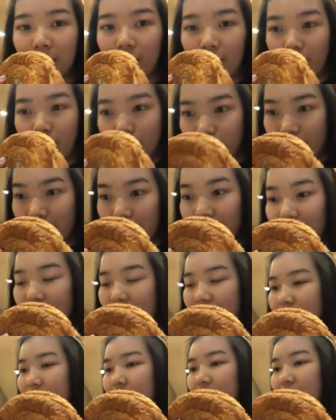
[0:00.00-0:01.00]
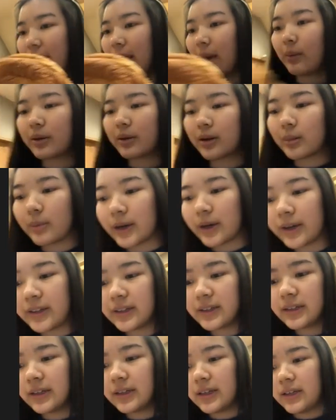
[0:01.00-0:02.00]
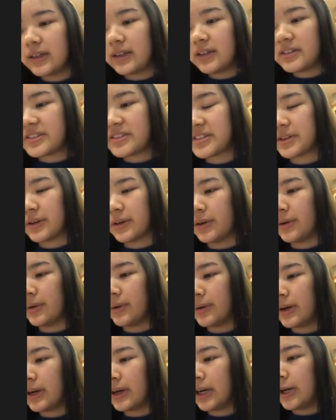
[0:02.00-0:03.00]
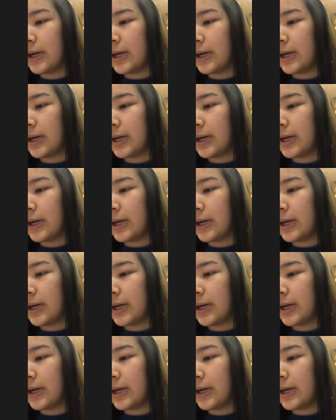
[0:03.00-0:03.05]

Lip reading: whole wheat hamburger bun. So